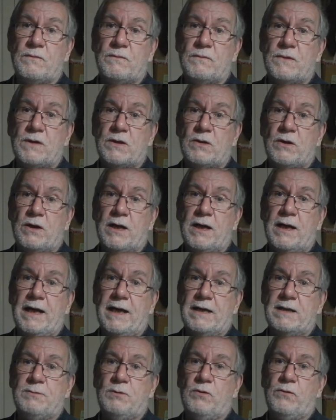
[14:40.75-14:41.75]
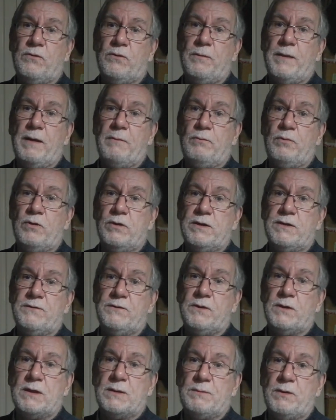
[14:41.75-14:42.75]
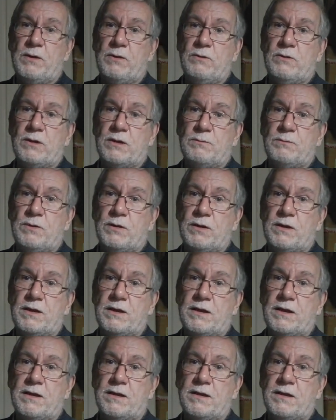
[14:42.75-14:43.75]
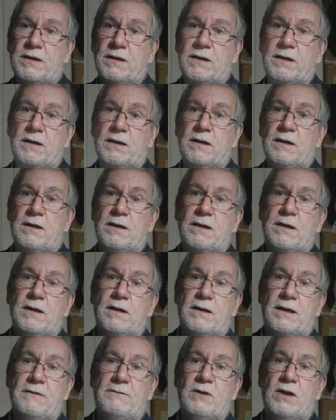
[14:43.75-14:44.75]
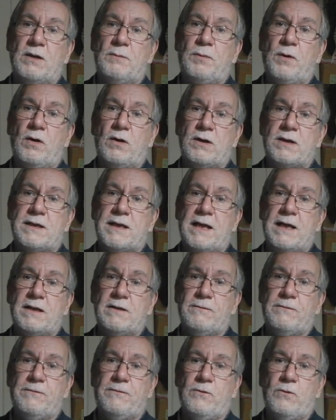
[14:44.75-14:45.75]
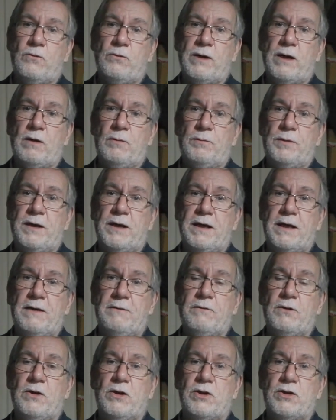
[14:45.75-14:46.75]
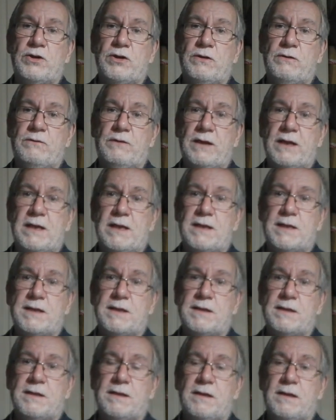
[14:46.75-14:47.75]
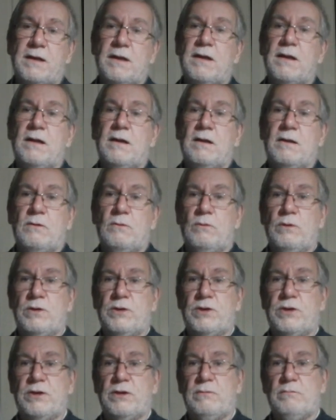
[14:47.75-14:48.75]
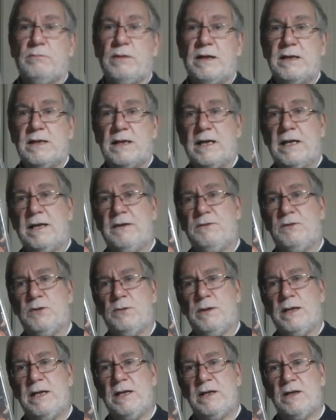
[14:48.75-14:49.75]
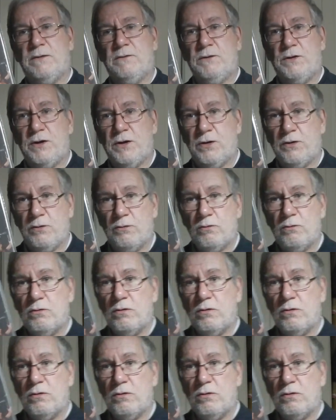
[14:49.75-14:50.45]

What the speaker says: sort of collectible from that point of view, I suppose. But they've done a box set of 4 LP version of this, which basically gives you an interview,